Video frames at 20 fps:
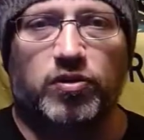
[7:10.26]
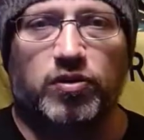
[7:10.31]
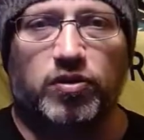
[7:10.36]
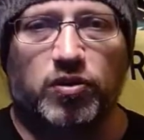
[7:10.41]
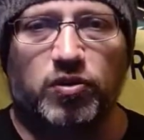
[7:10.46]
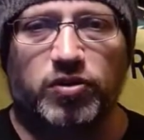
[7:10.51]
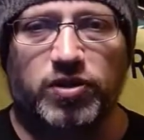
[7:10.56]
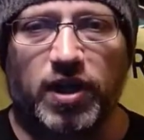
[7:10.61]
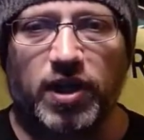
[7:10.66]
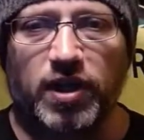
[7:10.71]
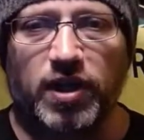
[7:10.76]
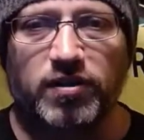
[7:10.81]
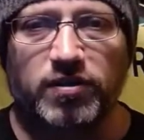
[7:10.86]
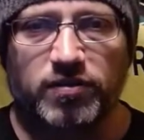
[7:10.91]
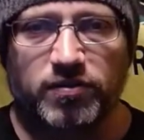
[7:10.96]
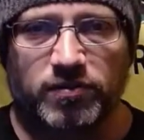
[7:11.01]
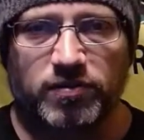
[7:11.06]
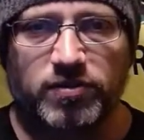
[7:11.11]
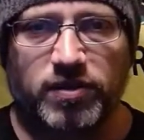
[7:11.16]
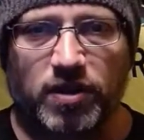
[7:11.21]
you take
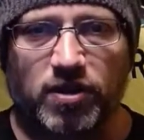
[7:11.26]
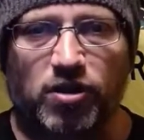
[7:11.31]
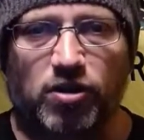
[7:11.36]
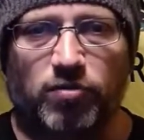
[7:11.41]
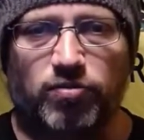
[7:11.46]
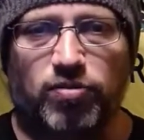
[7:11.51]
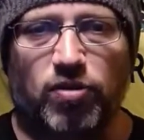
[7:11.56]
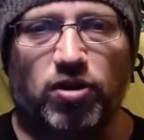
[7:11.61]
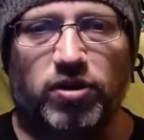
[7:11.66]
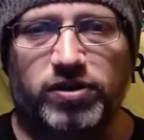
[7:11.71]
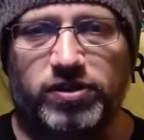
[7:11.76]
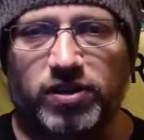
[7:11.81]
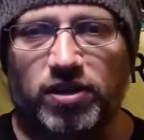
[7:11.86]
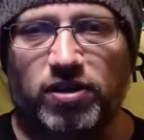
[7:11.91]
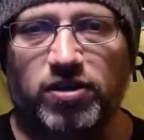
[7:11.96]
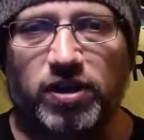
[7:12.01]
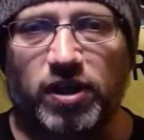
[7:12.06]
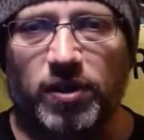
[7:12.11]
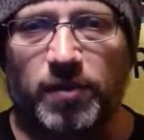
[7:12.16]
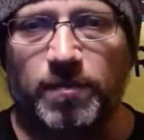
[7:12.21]
Senator Paul
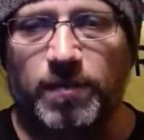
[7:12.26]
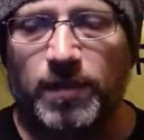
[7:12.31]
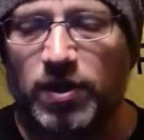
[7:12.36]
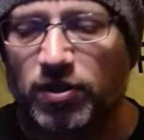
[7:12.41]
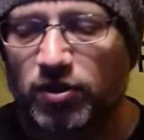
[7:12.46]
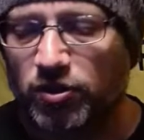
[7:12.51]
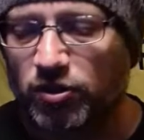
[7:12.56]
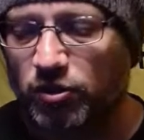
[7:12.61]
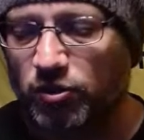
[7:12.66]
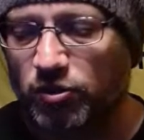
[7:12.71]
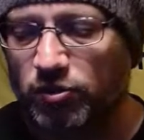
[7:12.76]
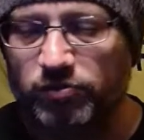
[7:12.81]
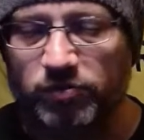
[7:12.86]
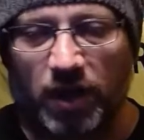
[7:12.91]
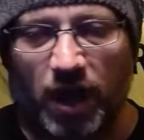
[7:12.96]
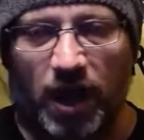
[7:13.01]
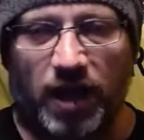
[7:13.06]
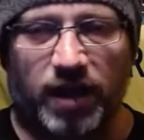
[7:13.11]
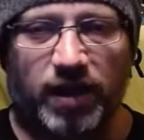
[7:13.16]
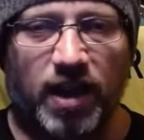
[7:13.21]
Gazelka, who
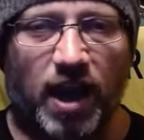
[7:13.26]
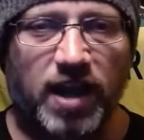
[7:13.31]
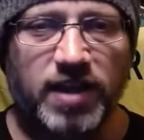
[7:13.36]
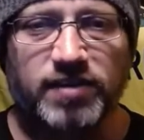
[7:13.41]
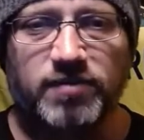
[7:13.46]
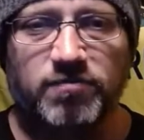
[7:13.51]
I'm